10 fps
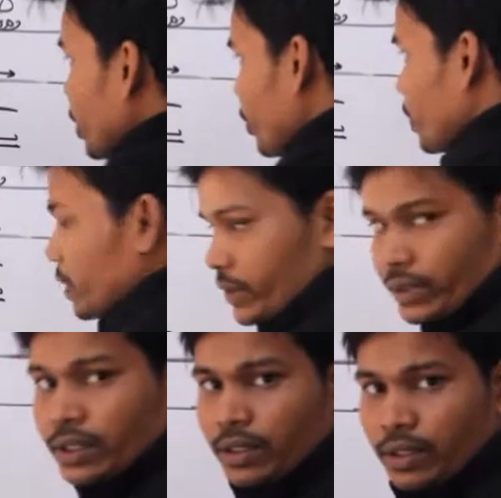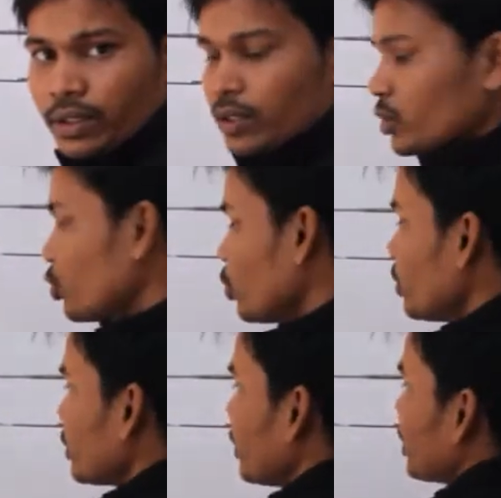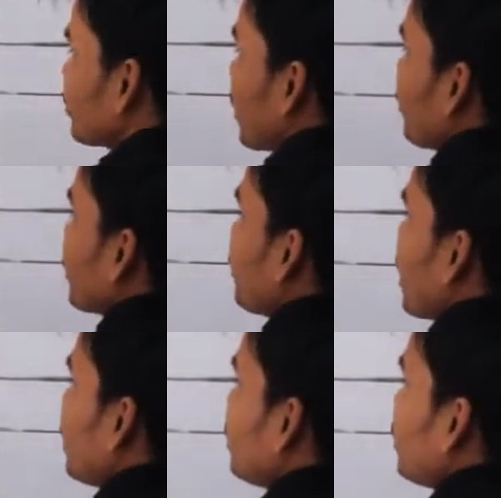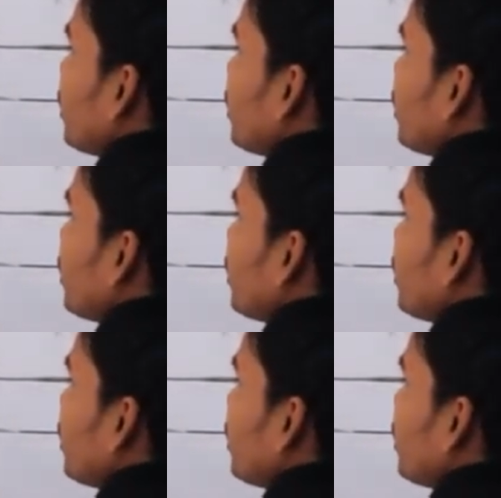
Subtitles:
individuals. So that's primer bind